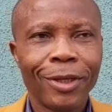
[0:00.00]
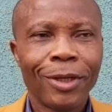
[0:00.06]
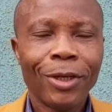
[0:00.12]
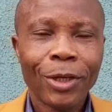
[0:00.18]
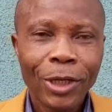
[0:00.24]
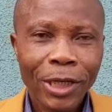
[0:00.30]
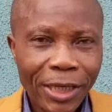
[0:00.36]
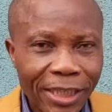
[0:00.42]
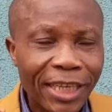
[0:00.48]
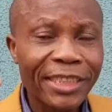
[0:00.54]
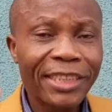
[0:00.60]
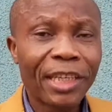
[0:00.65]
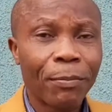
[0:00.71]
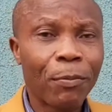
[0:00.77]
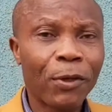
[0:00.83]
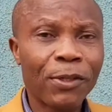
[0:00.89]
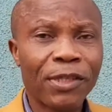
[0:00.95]
Create a
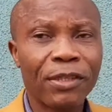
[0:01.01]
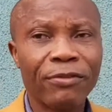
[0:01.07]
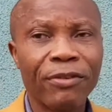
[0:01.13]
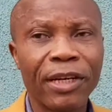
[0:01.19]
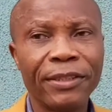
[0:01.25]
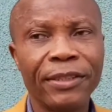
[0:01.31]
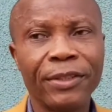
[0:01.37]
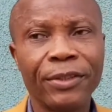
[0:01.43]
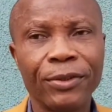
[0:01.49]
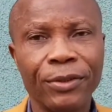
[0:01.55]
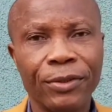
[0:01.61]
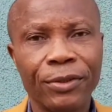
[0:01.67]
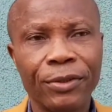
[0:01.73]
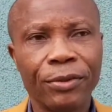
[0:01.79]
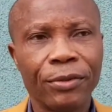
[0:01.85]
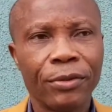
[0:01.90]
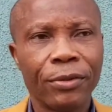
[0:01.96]
positive attitude.
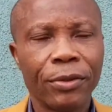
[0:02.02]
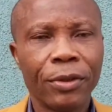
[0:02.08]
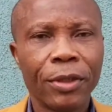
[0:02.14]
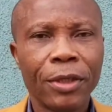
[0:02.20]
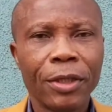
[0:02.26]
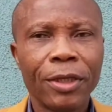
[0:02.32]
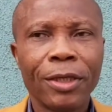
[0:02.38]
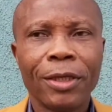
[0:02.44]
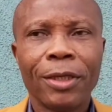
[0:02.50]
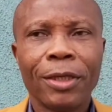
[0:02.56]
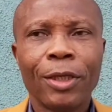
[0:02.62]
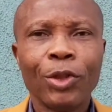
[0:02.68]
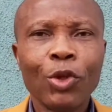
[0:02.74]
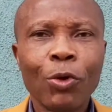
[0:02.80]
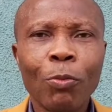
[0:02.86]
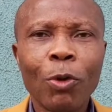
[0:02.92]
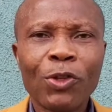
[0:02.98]

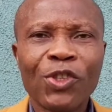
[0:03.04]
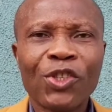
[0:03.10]
You must